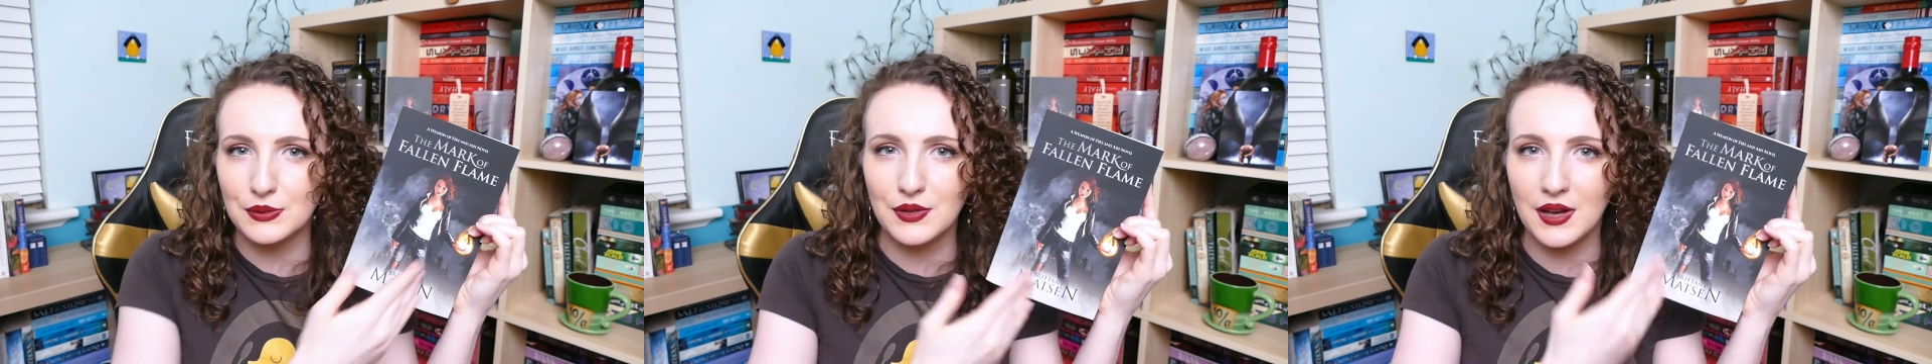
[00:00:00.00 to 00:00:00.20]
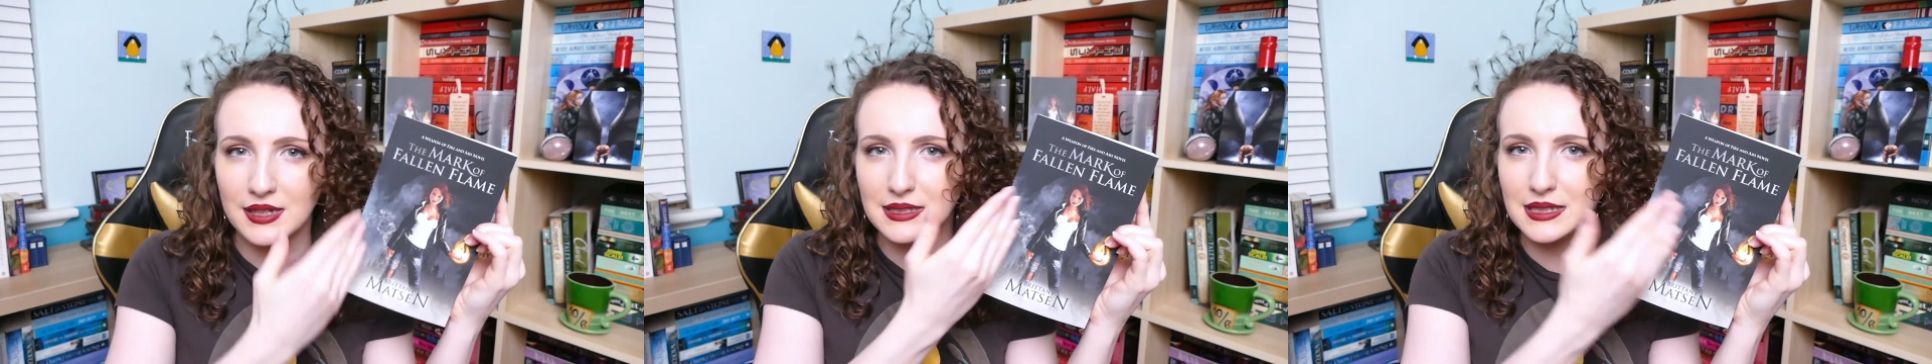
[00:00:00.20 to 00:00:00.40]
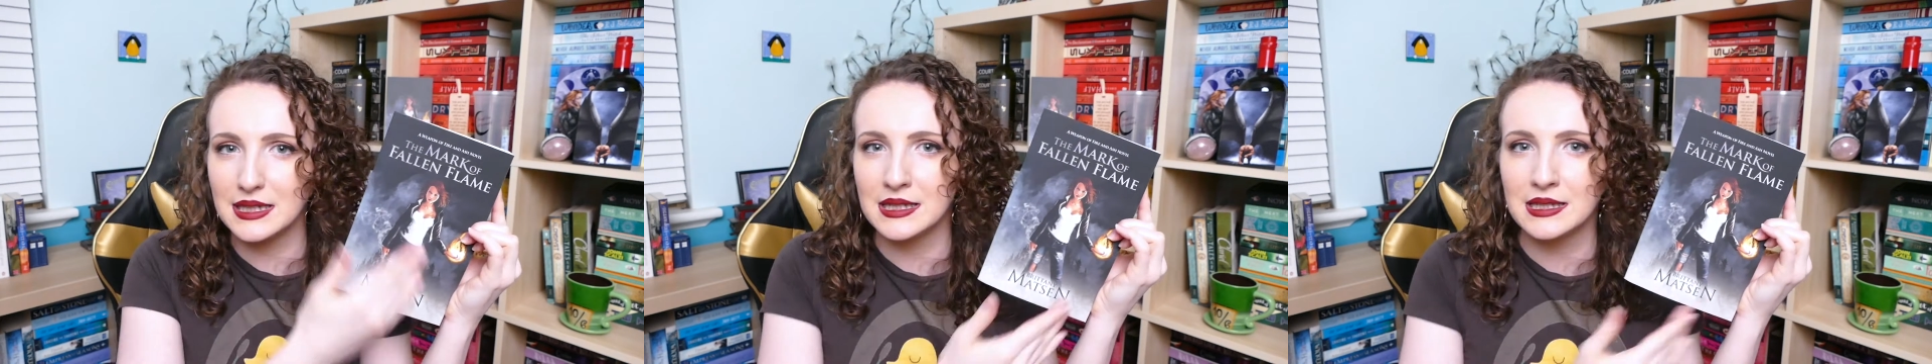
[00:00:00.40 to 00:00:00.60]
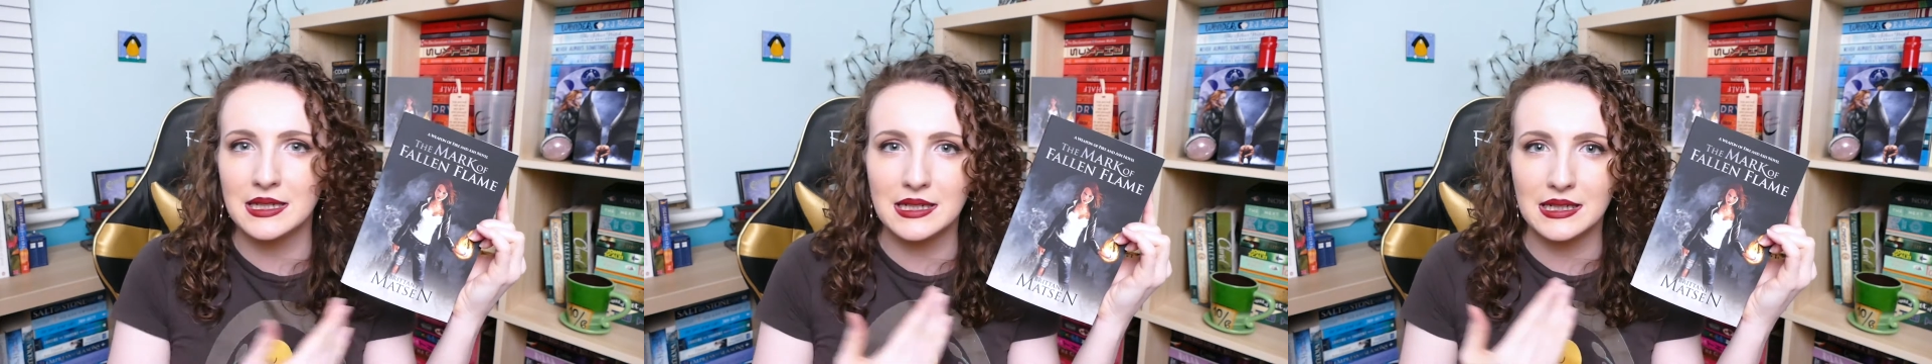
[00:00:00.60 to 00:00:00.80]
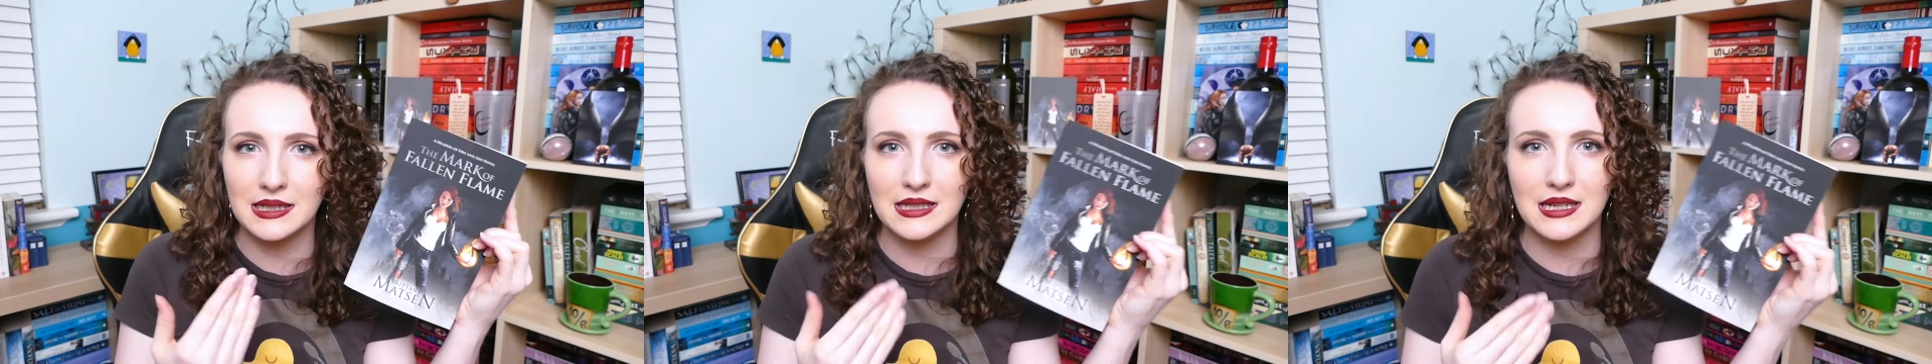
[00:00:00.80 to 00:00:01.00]

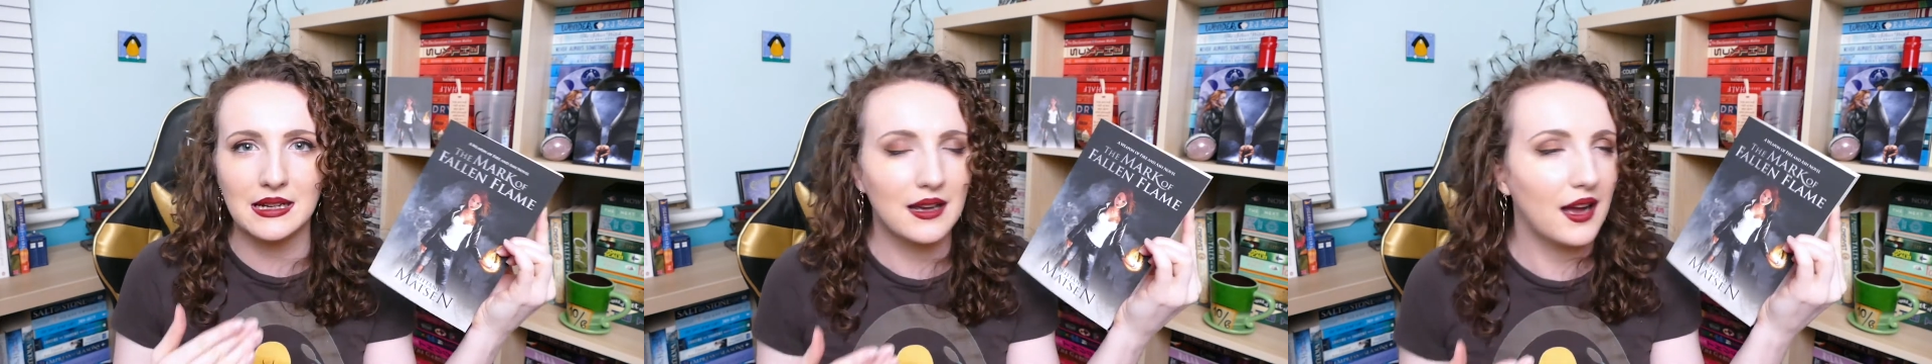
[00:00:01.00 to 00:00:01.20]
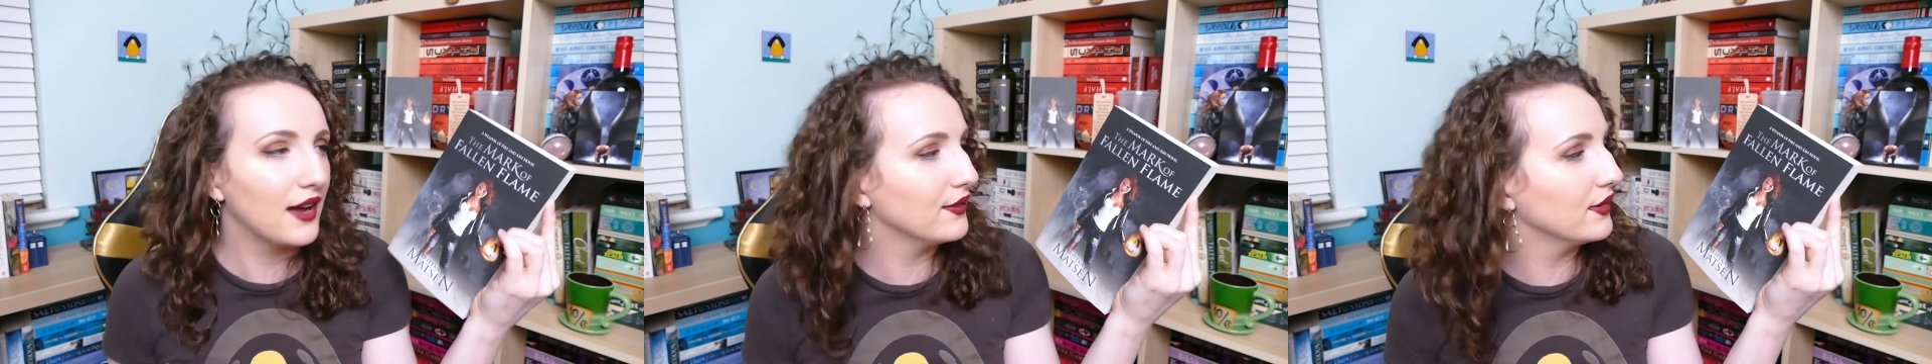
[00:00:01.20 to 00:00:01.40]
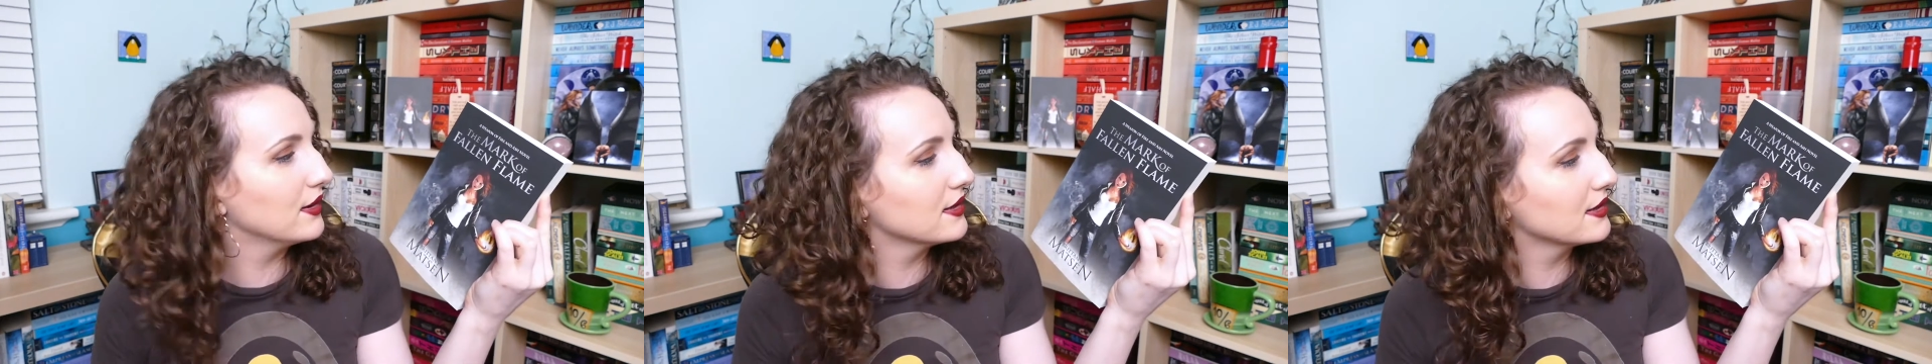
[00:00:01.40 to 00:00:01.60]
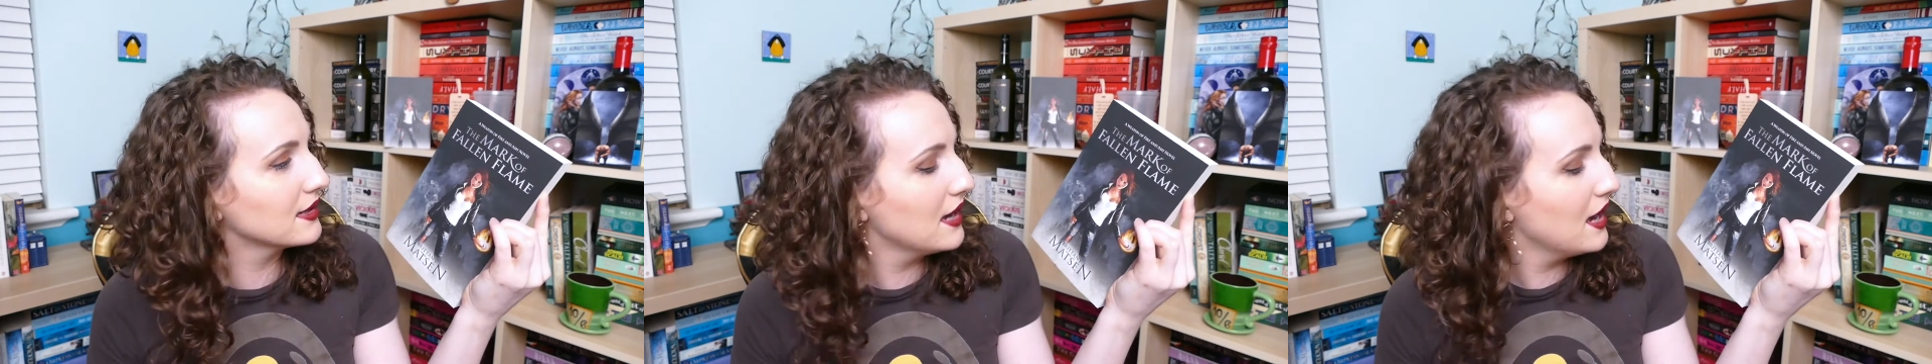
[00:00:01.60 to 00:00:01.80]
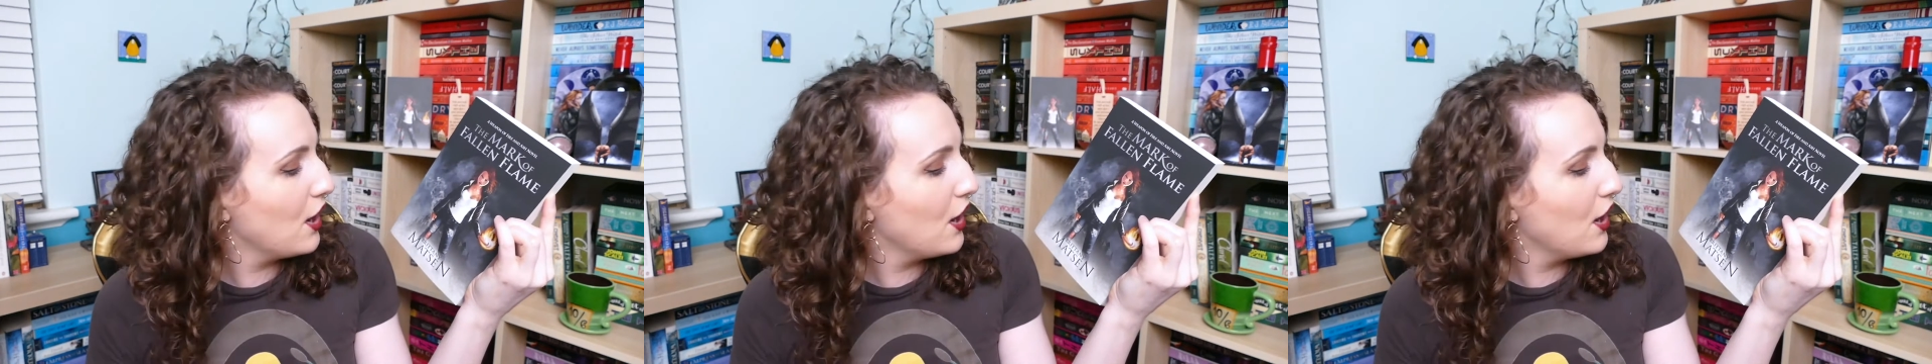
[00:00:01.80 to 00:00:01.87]
artistically done covers,